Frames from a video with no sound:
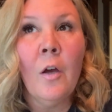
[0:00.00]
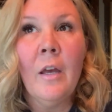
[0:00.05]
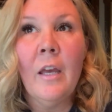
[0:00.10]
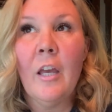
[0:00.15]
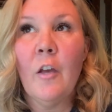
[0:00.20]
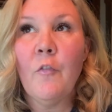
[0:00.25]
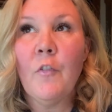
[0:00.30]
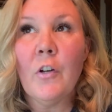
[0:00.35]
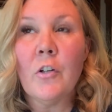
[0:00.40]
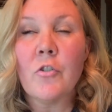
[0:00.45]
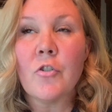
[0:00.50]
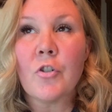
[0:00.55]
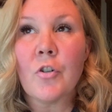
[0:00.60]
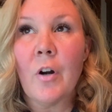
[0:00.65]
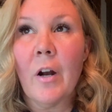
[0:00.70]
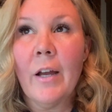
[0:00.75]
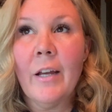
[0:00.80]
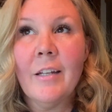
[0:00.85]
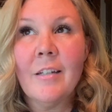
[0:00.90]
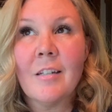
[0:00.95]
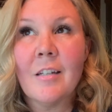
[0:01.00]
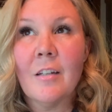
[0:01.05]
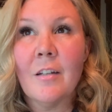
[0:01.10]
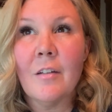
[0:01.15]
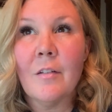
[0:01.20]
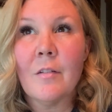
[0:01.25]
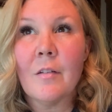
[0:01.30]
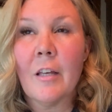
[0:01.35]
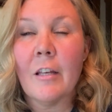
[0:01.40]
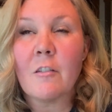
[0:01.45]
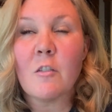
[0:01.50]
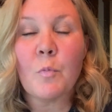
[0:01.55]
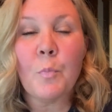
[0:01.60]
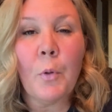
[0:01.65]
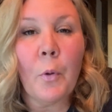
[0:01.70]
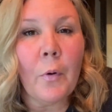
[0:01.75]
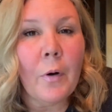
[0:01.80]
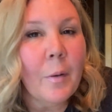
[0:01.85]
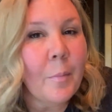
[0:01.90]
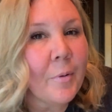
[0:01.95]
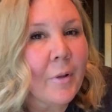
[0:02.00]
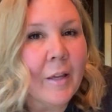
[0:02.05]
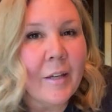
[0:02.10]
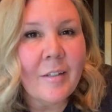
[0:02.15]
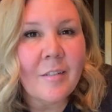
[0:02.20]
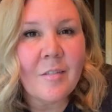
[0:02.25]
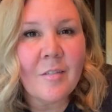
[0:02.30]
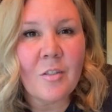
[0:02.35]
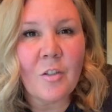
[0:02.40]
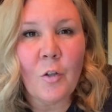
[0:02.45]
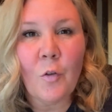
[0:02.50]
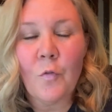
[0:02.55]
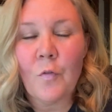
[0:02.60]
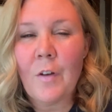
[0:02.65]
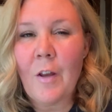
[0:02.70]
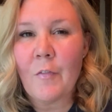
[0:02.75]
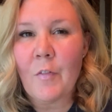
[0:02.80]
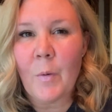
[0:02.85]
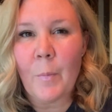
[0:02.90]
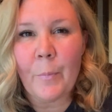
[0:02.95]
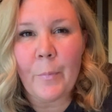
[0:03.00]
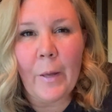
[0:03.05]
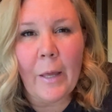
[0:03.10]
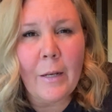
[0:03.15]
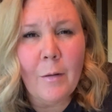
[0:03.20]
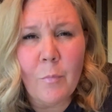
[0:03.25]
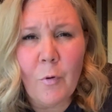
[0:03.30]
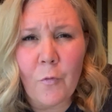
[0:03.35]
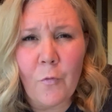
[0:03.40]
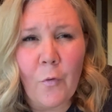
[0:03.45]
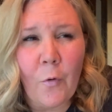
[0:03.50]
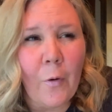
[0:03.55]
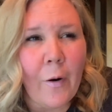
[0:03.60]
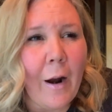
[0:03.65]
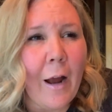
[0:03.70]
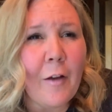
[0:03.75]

If you're trying to explore a place you've never been before,